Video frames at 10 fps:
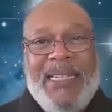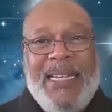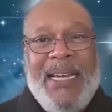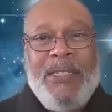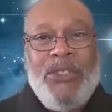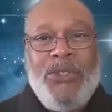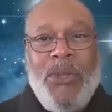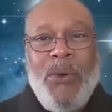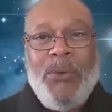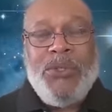And
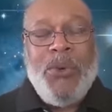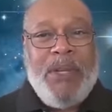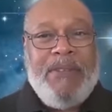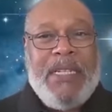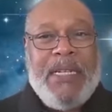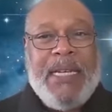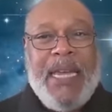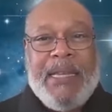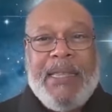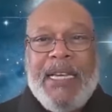so sort of to
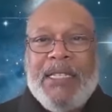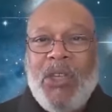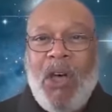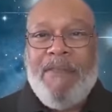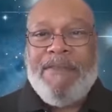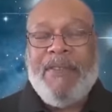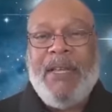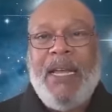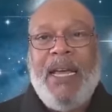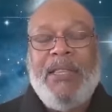kick things off,
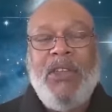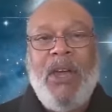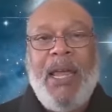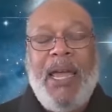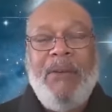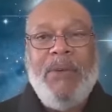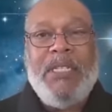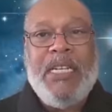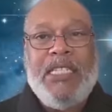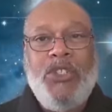I thought I would
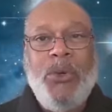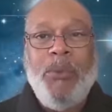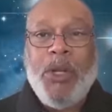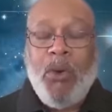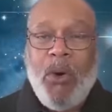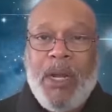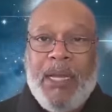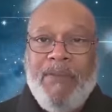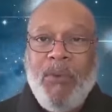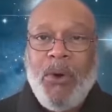just do a
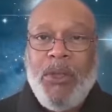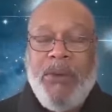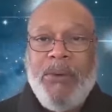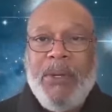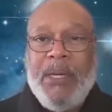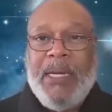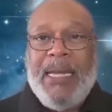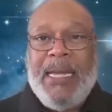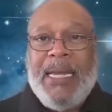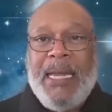recording for you
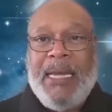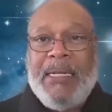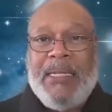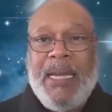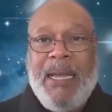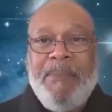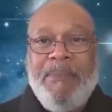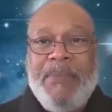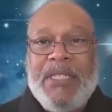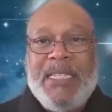
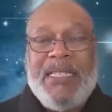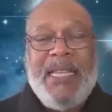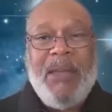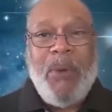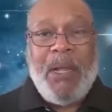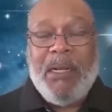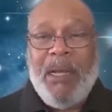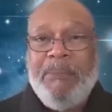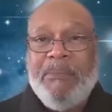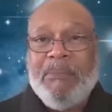and just say
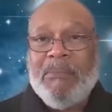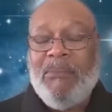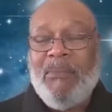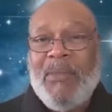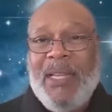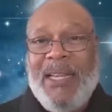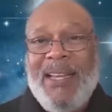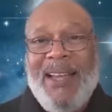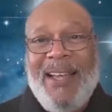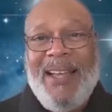welcome.
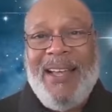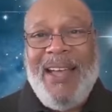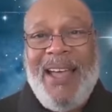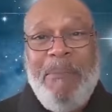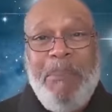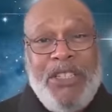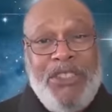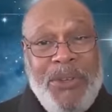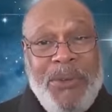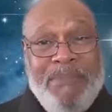I
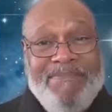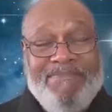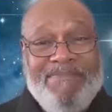miss you.